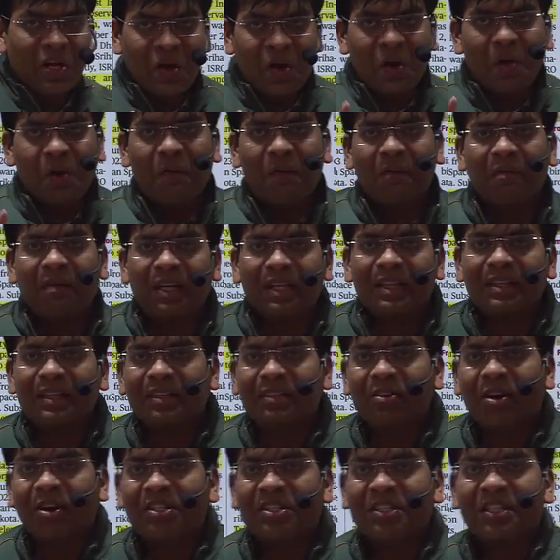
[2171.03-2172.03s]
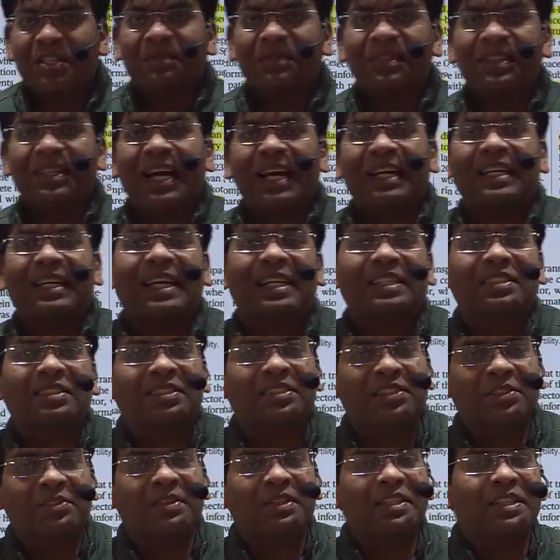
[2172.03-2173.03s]
One concept that has
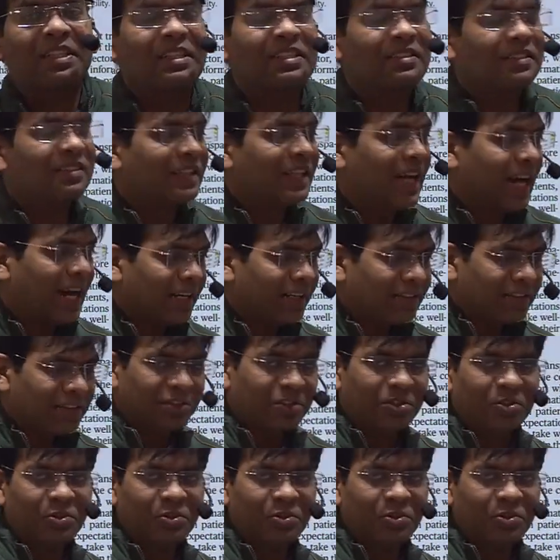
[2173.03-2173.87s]
given is that